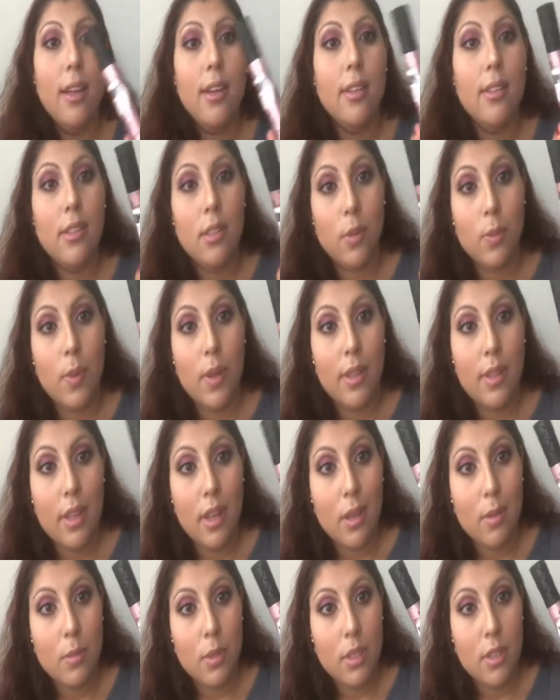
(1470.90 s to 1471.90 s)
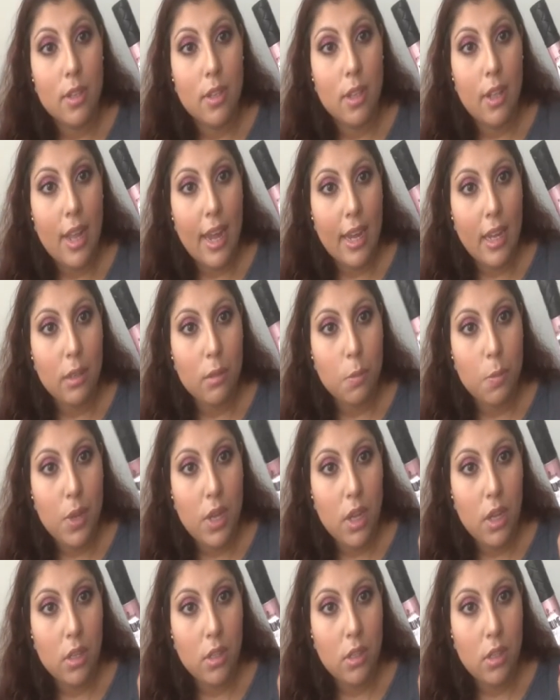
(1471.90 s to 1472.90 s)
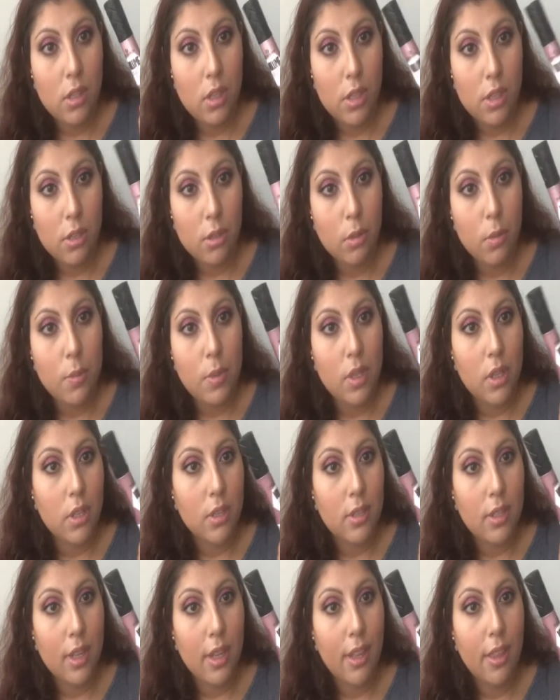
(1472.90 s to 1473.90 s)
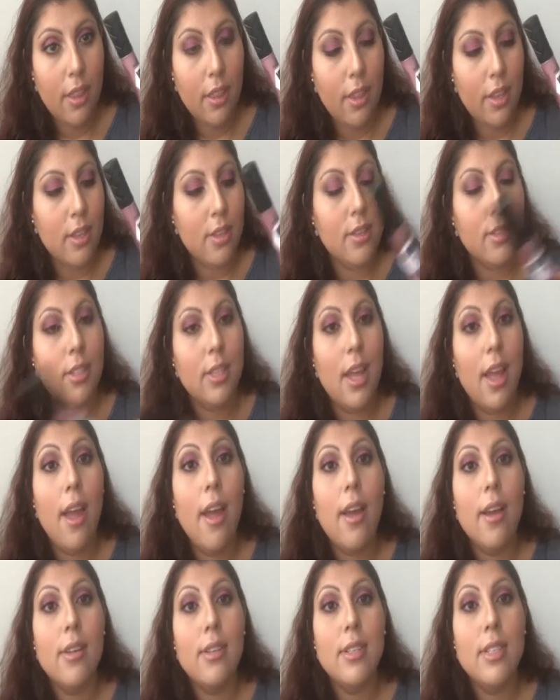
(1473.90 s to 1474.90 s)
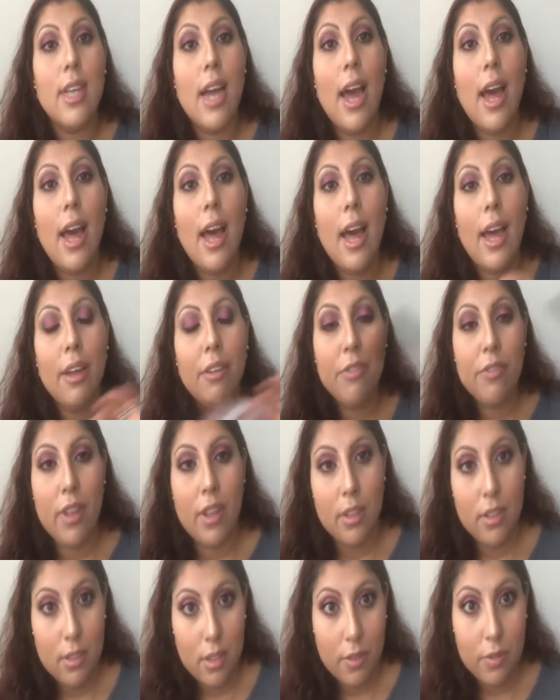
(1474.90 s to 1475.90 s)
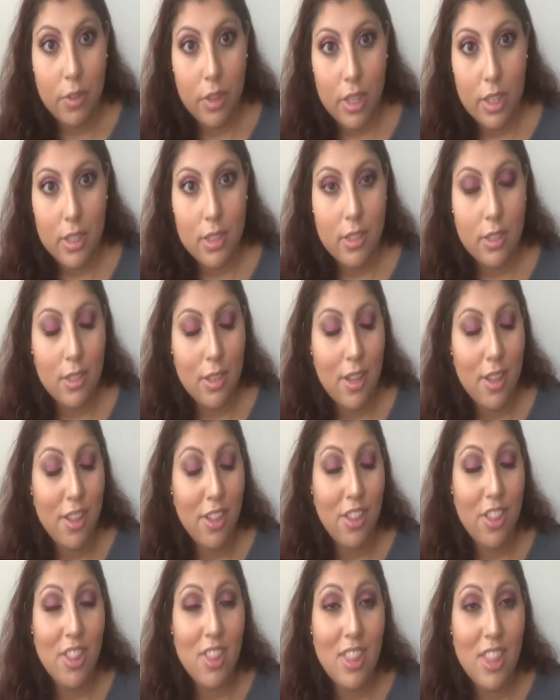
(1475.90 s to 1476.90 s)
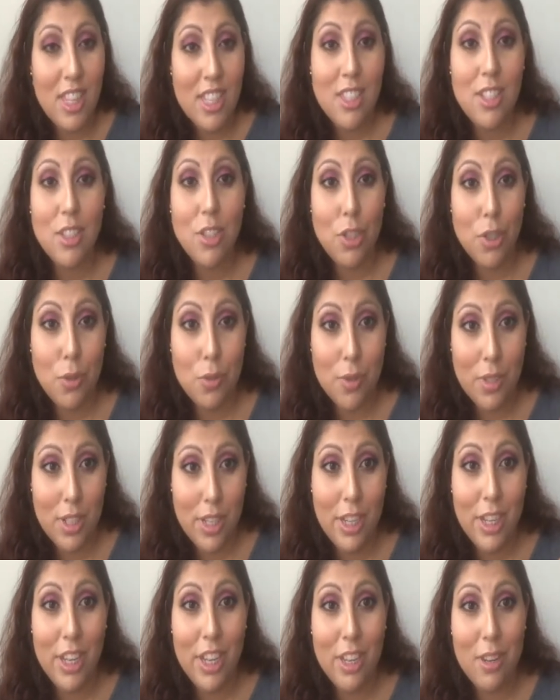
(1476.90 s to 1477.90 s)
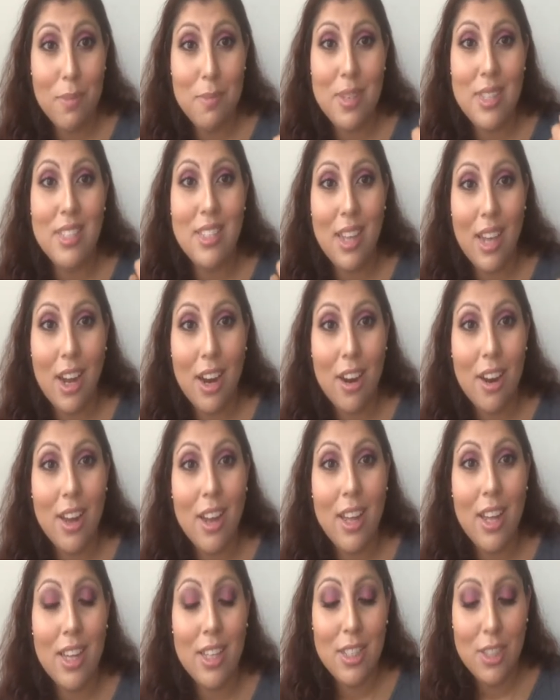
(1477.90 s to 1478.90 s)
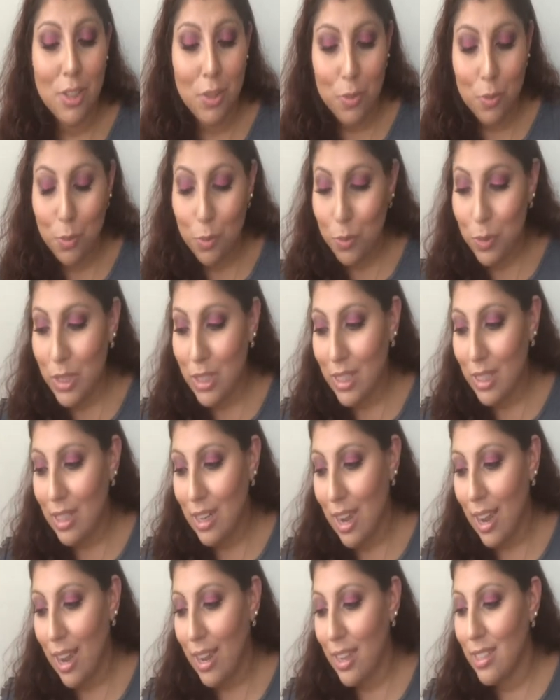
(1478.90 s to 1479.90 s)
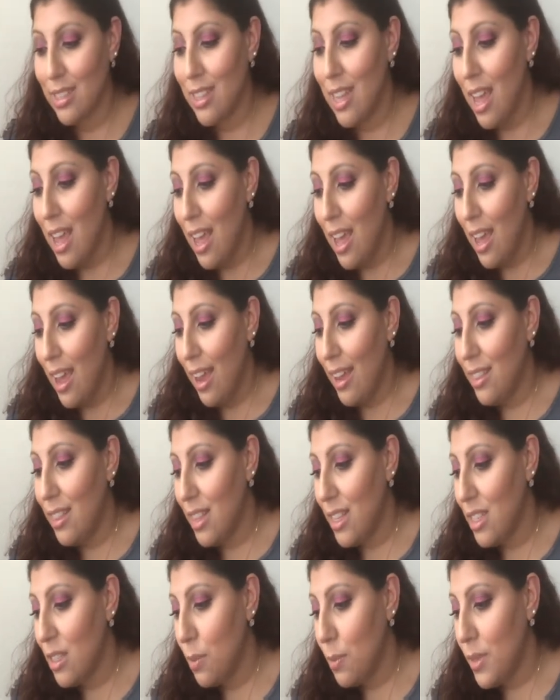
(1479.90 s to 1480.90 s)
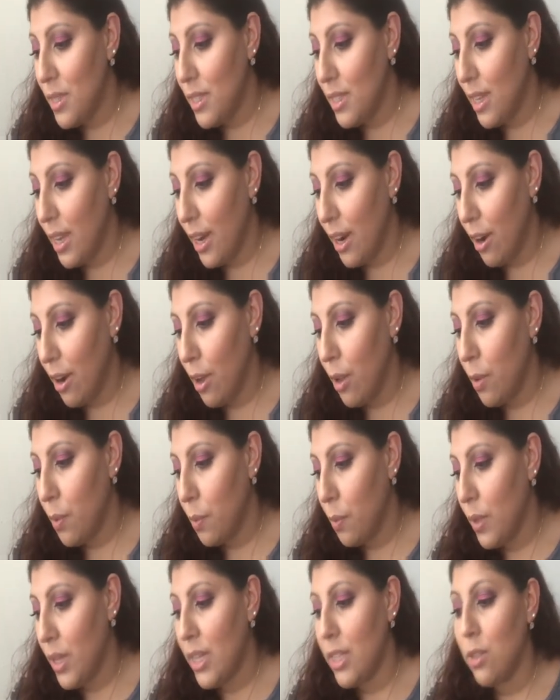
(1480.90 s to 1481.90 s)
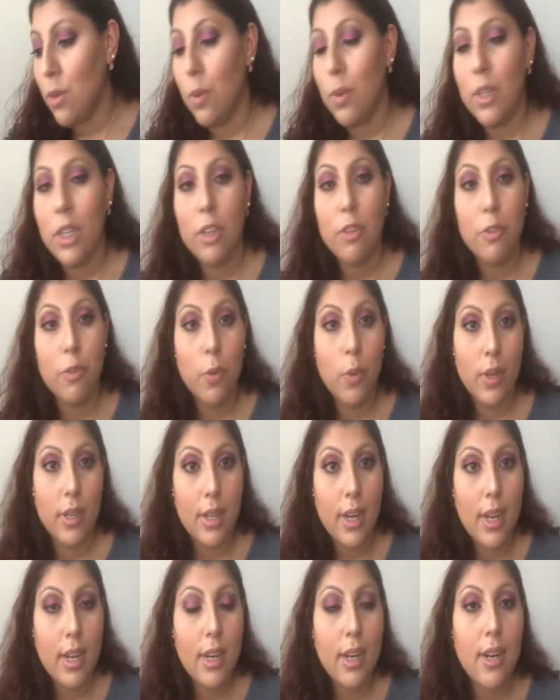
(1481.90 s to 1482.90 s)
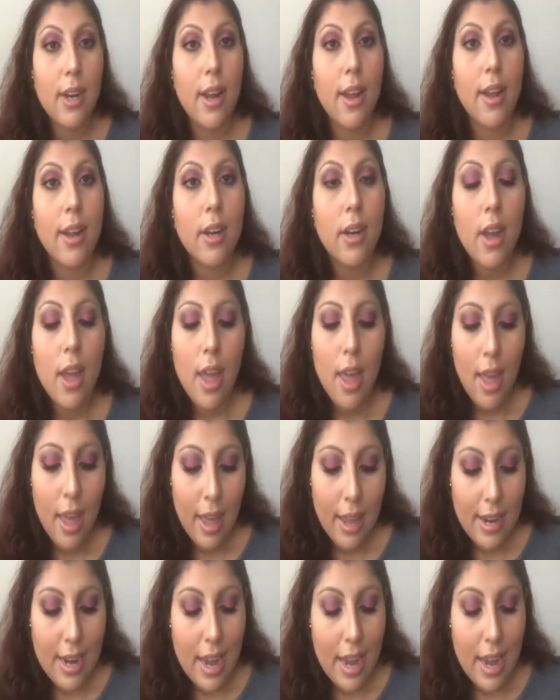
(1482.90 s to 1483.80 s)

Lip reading: And it's the one that comes in the light pink tube. It looks like this, and I fell in love with this. this is a really good mascara. It's really nice. And this mascara was only $4.99.